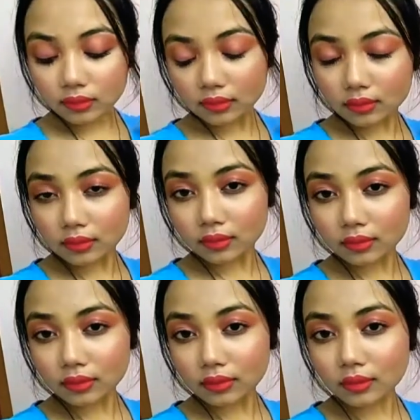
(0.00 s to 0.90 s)
here
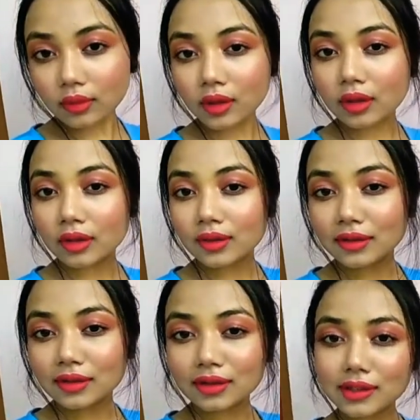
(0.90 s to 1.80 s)
is my final
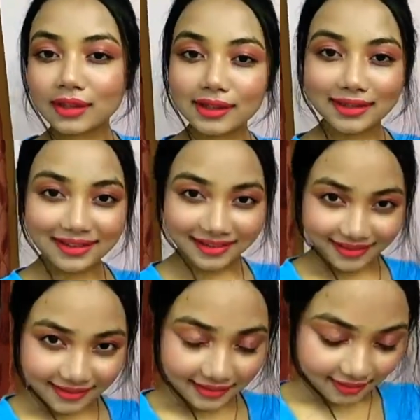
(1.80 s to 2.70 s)
look. I
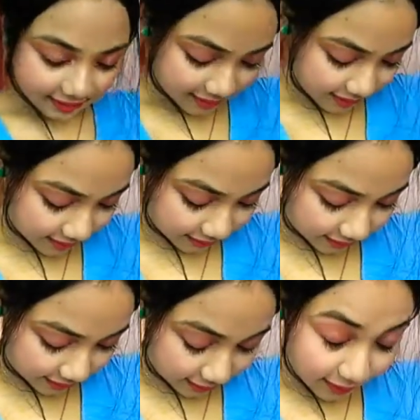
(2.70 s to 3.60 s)
hope you all
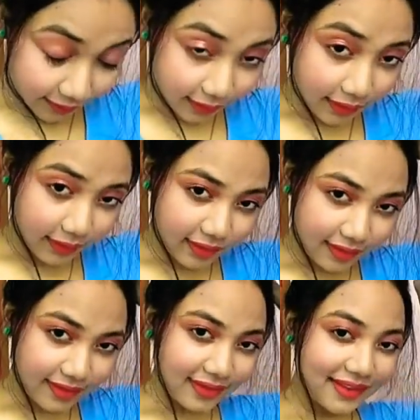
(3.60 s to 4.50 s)
like it, and if you
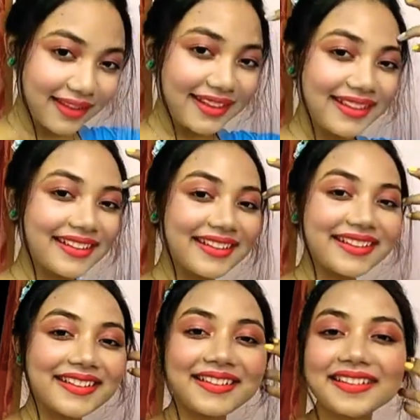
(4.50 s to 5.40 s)
do, make sure you
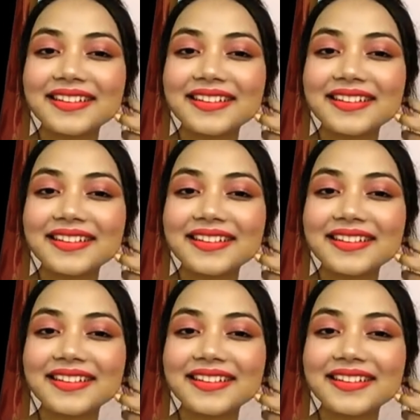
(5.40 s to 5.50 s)
like,